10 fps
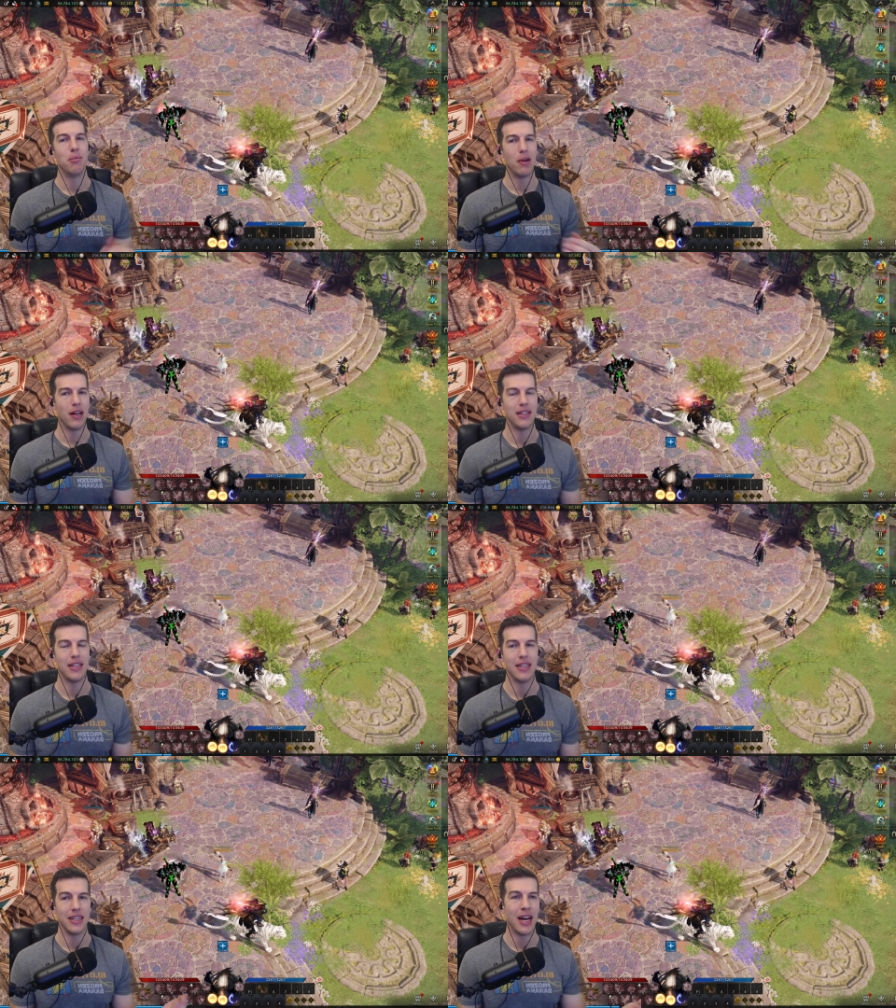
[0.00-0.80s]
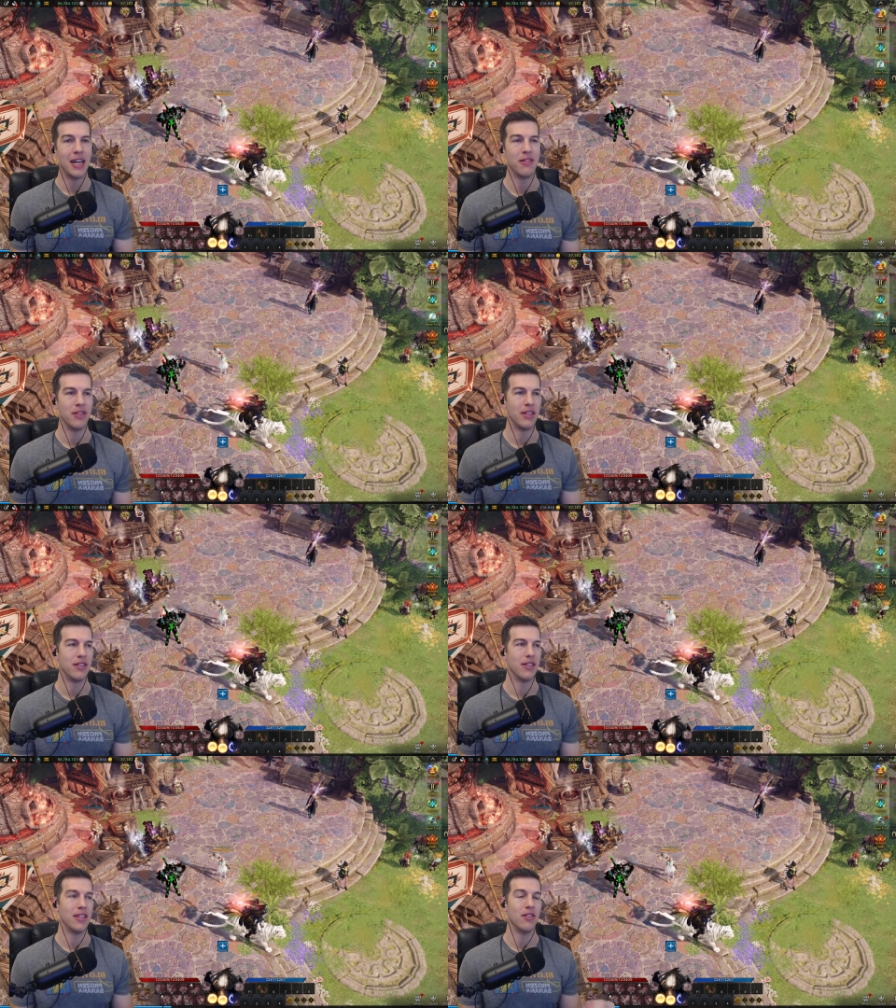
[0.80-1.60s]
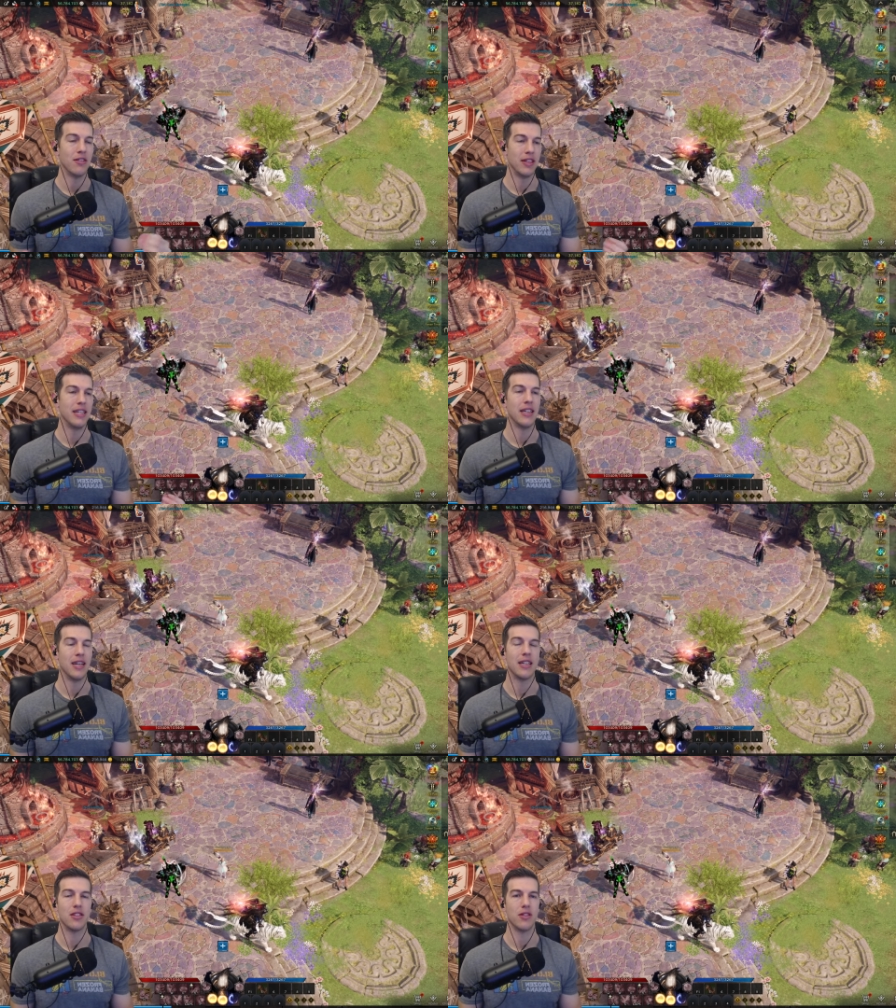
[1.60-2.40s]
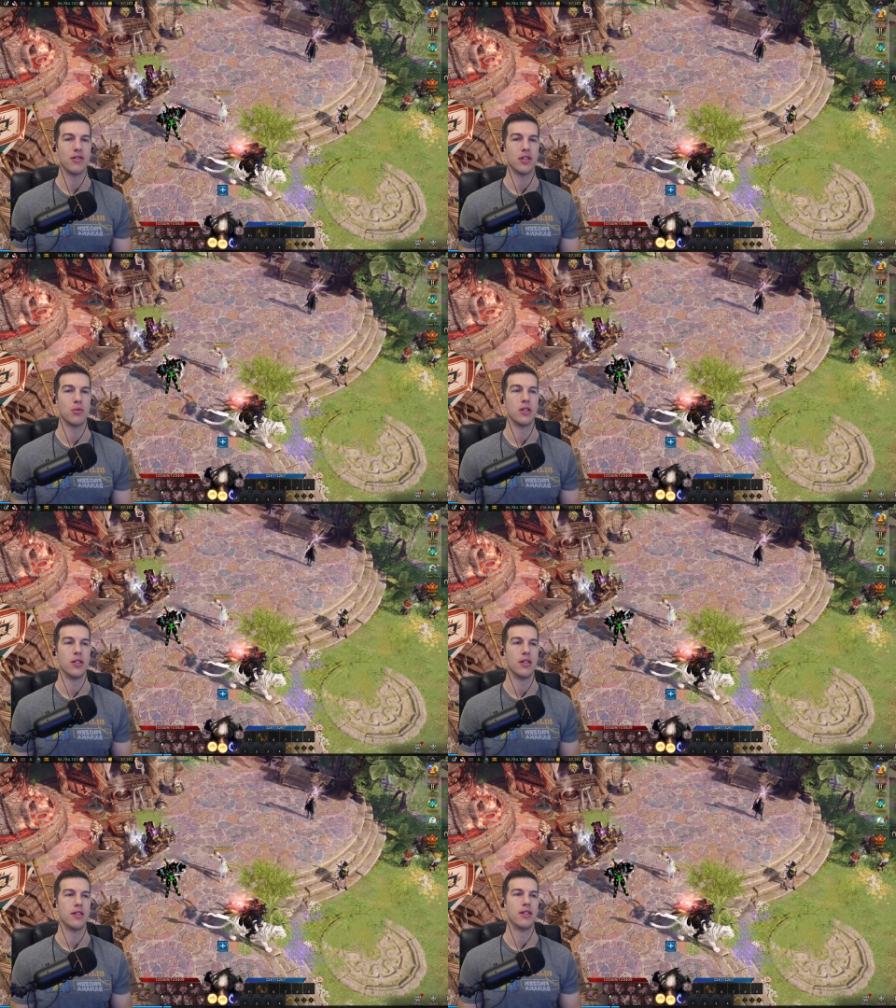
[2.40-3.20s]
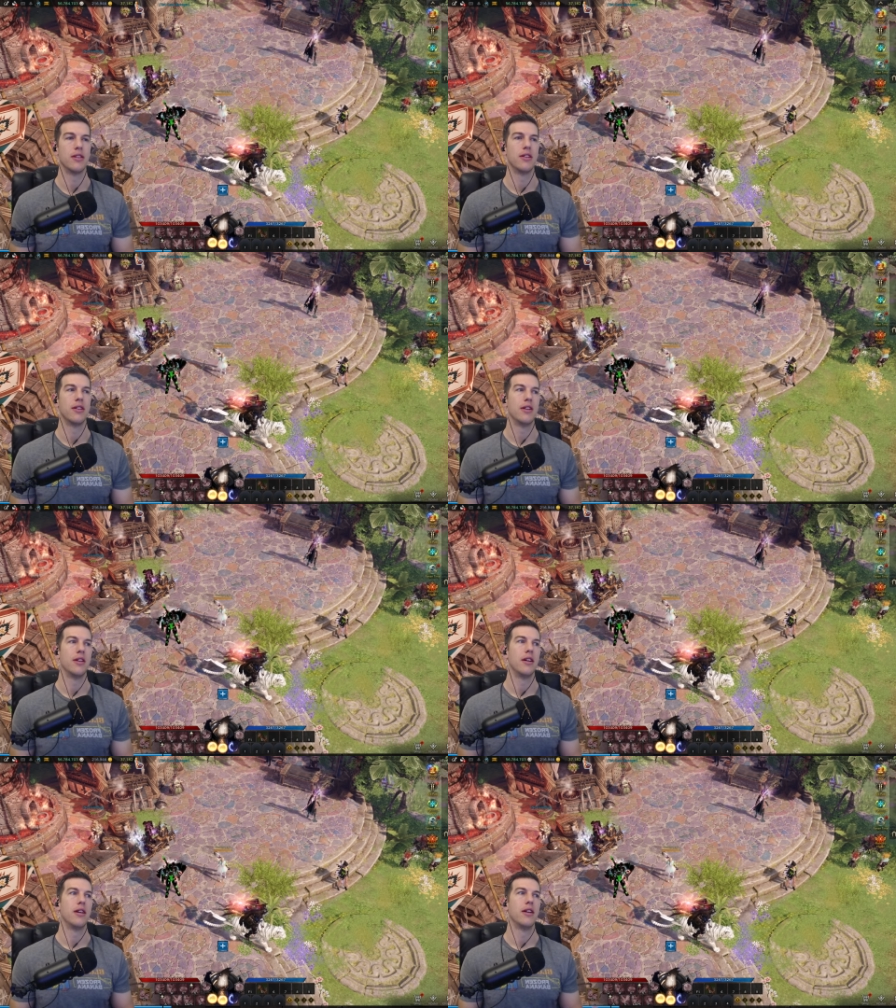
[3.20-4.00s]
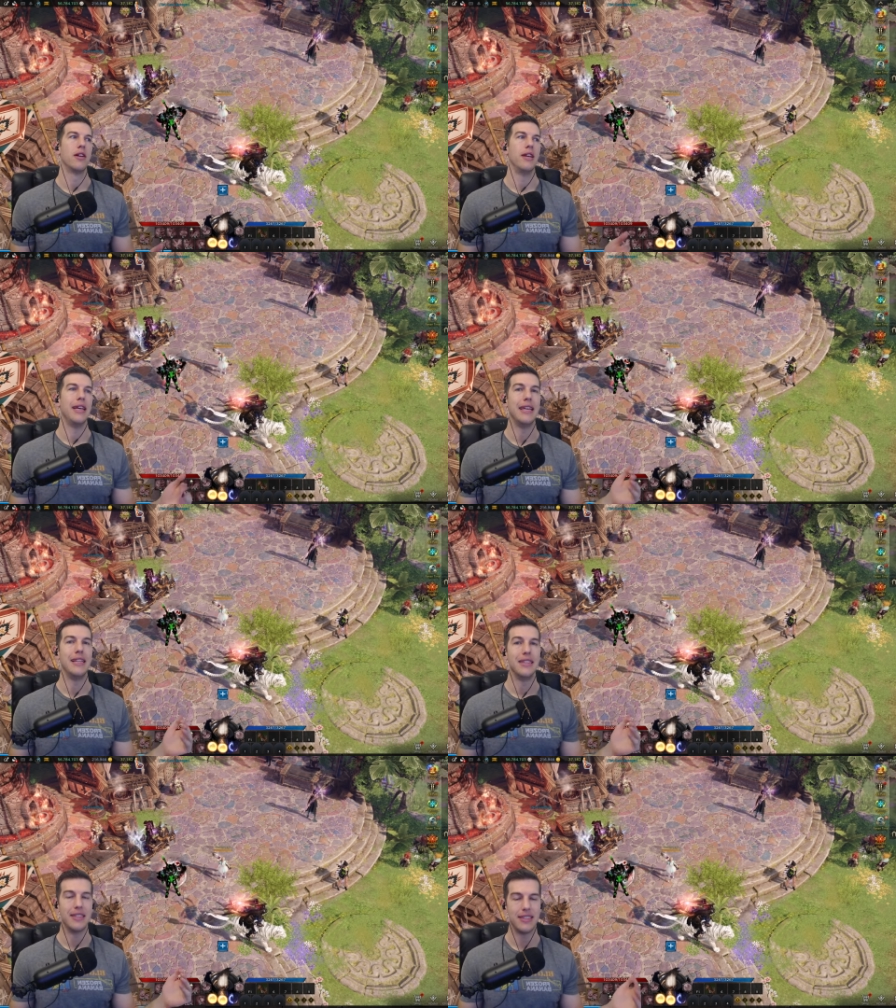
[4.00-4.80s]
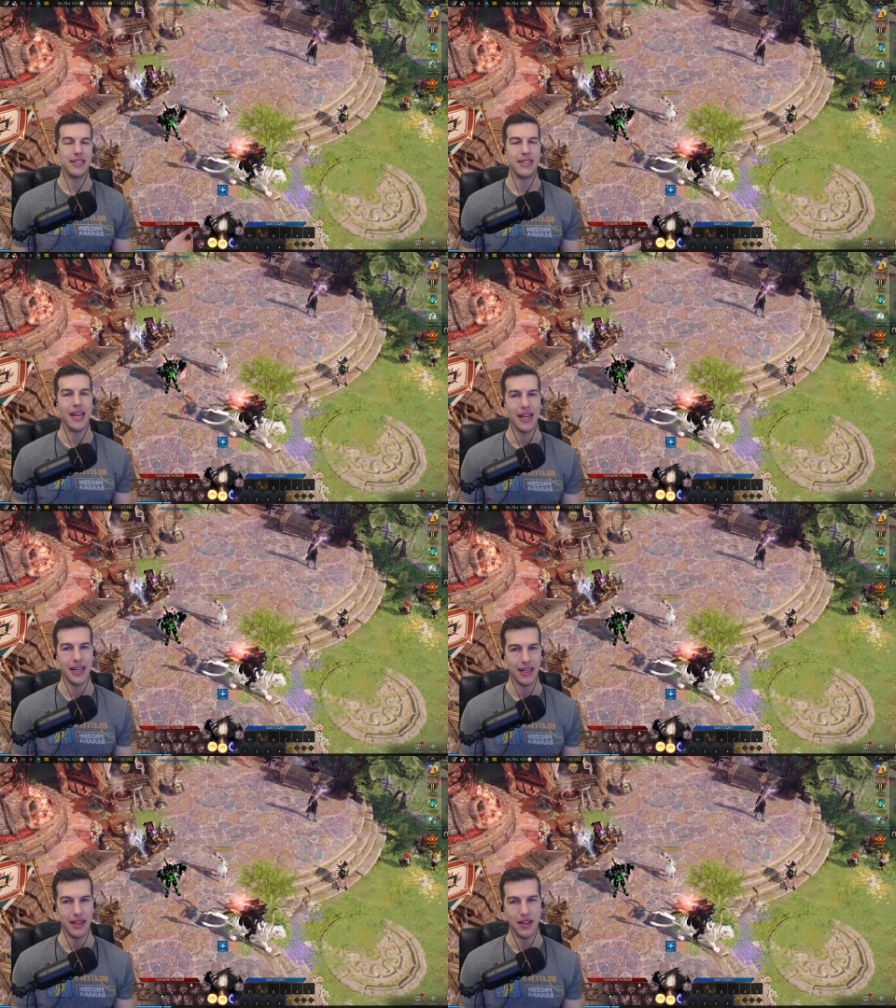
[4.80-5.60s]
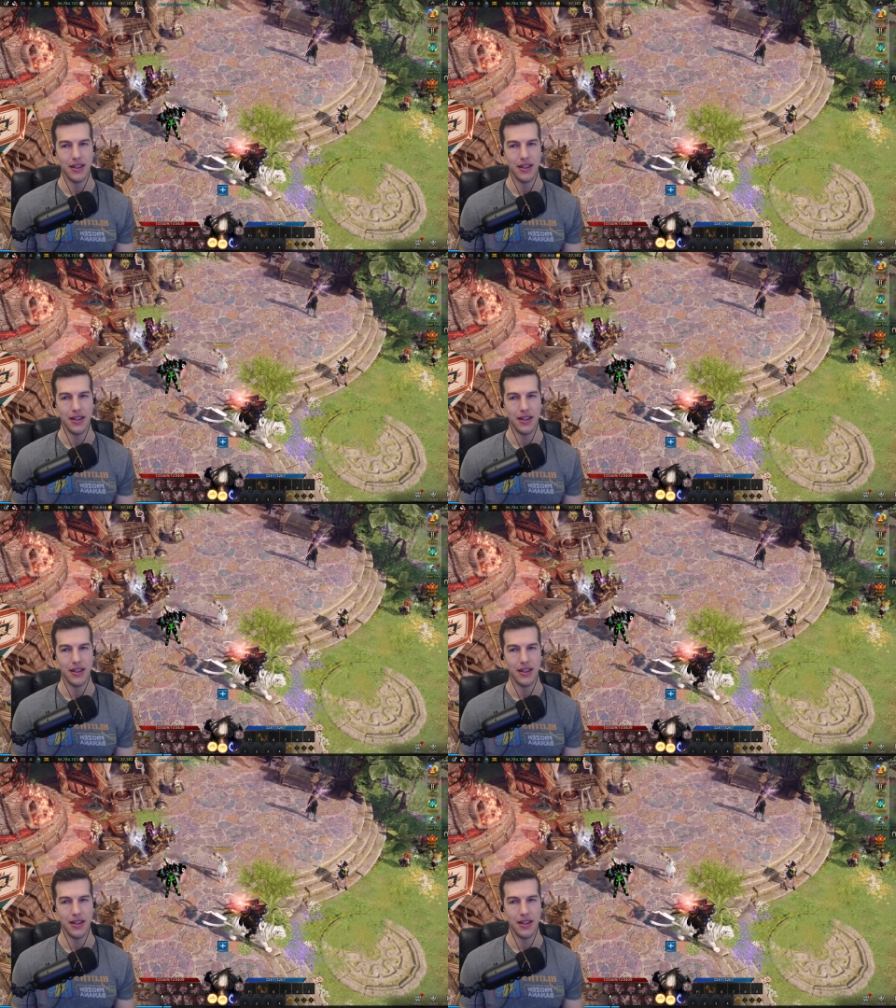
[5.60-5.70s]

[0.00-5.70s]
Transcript: but Ignite event, the or the Ignite servers were just insane.